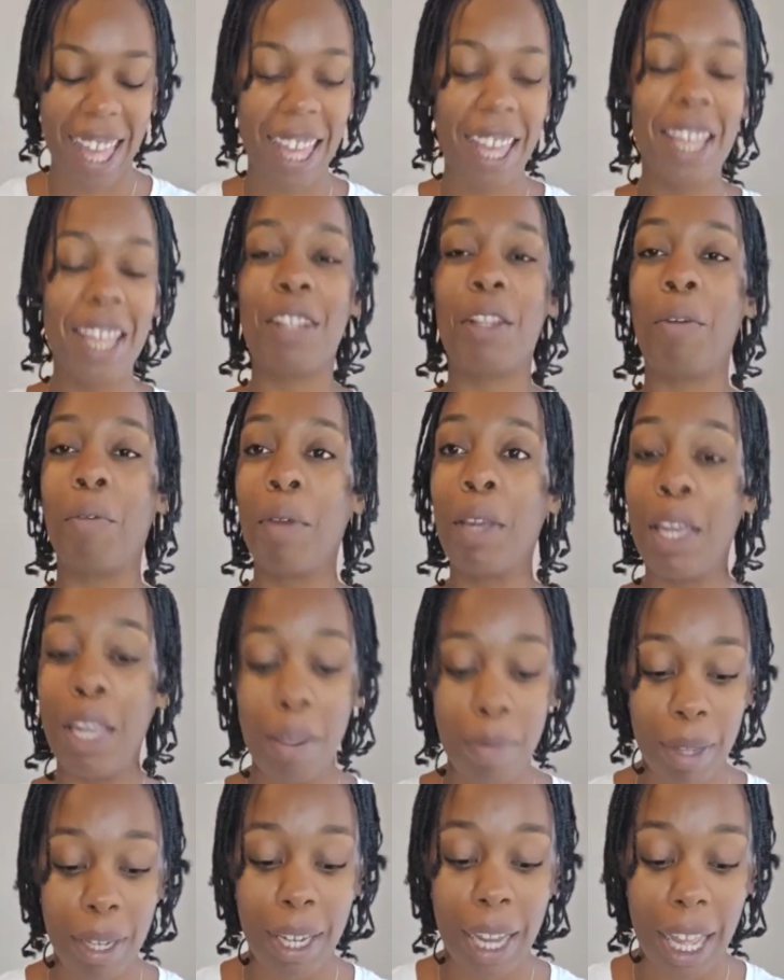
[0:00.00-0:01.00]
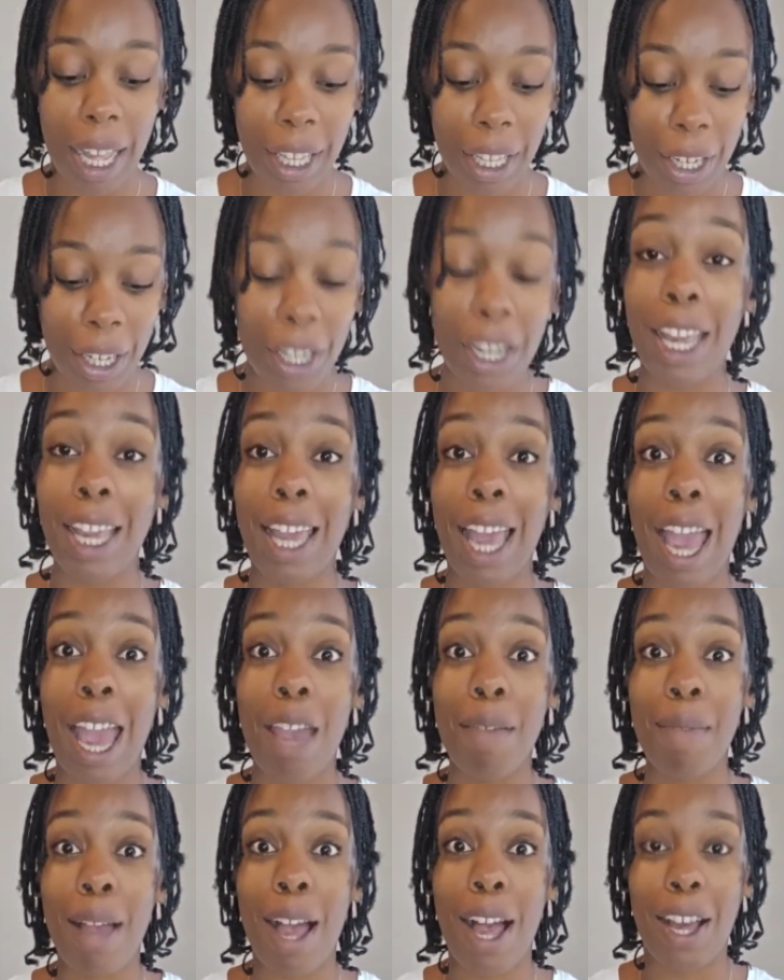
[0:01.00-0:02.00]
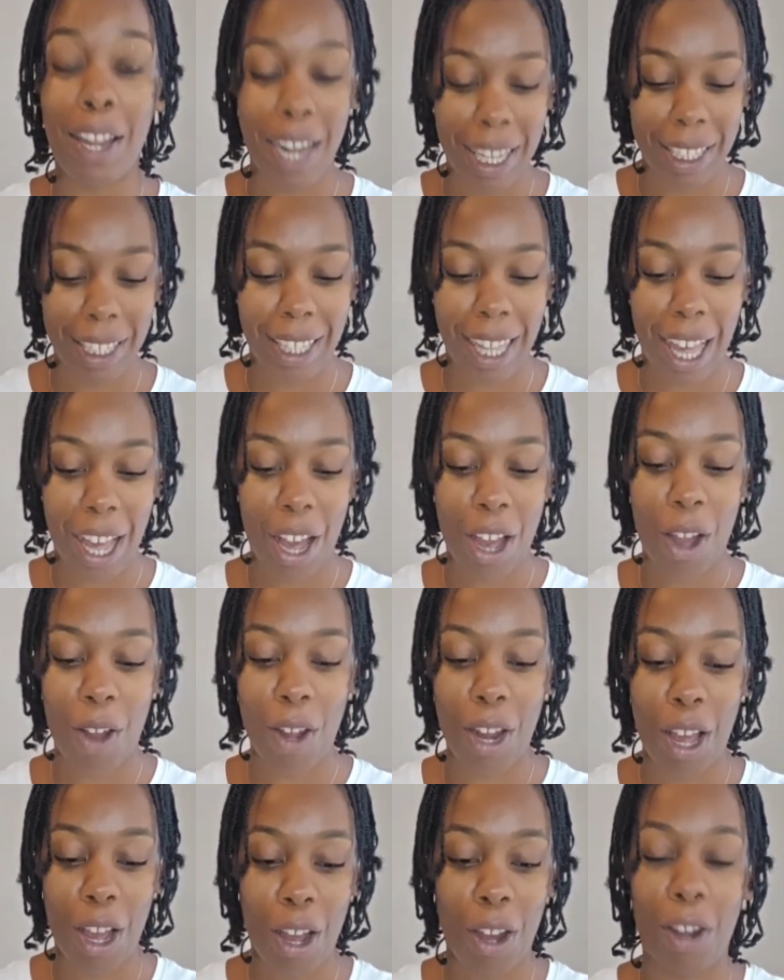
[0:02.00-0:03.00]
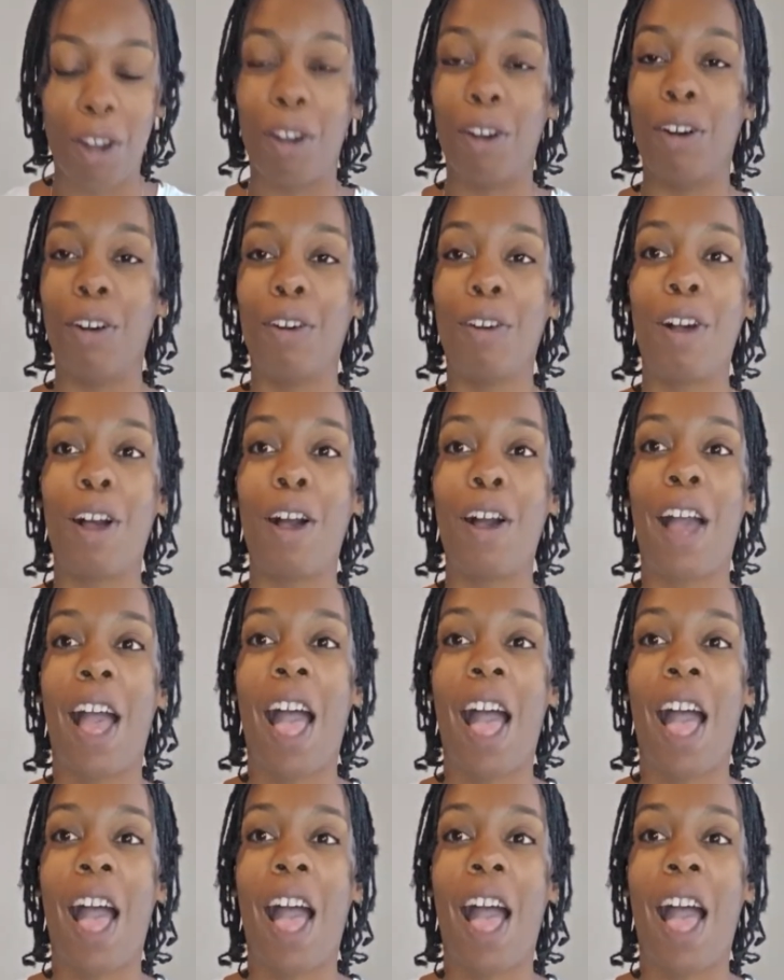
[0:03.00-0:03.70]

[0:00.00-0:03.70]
The weed be legging. Look, it came out. They said, hold on.